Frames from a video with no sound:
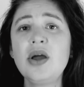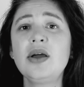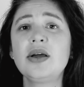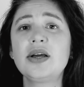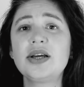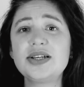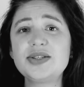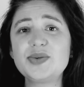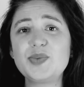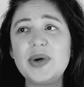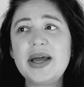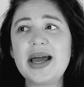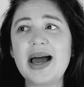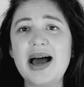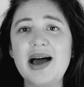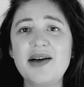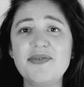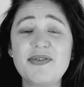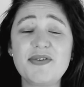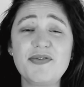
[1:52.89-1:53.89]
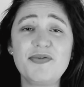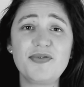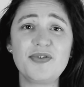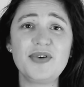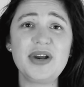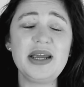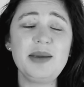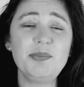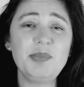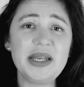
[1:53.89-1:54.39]
because we have a
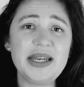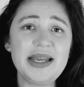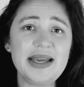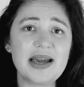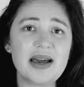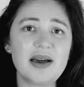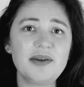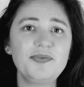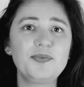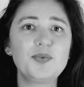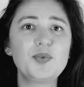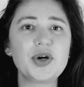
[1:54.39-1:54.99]
free PDF